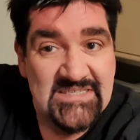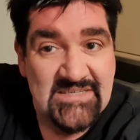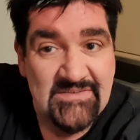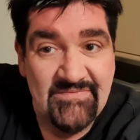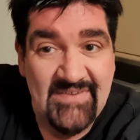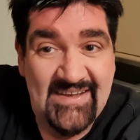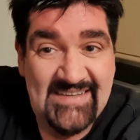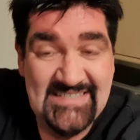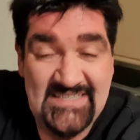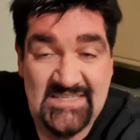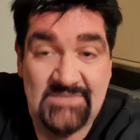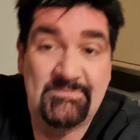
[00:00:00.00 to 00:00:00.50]
In
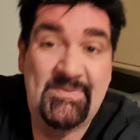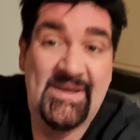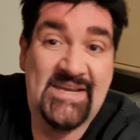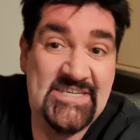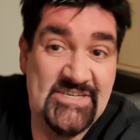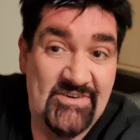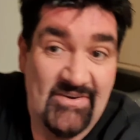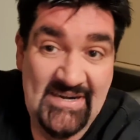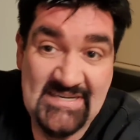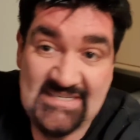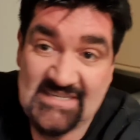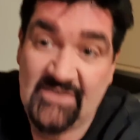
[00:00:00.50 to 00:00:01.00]
fact, it's
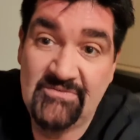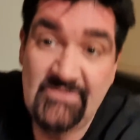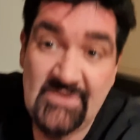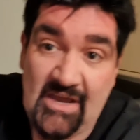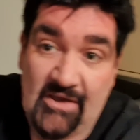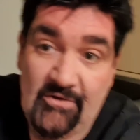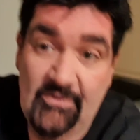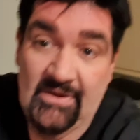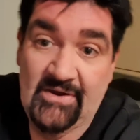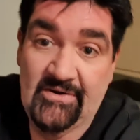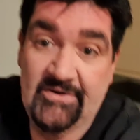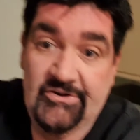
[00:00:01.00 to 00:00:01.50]
better I don't
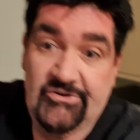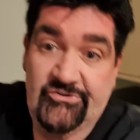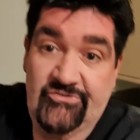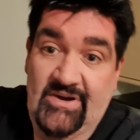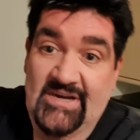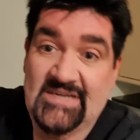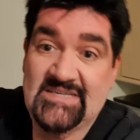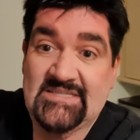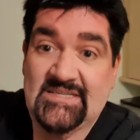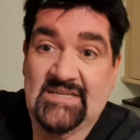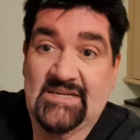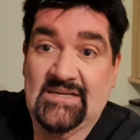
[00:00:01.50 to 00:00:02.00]
know her
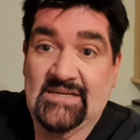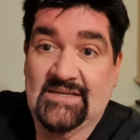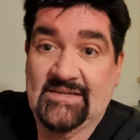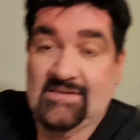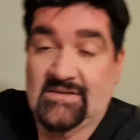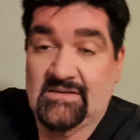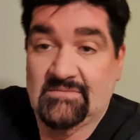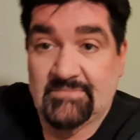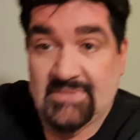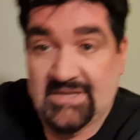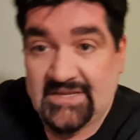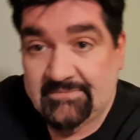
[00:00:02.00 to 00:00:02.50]
address, then I
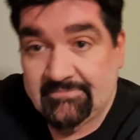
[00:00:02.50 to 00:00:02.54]
can't